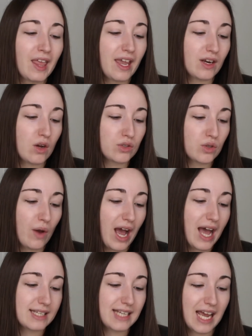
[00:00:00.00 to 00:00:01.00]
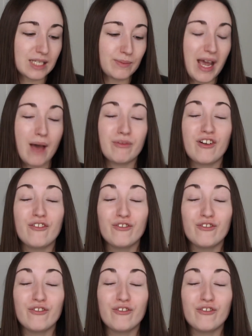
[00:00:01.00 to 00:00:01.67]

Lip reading: It also has SPF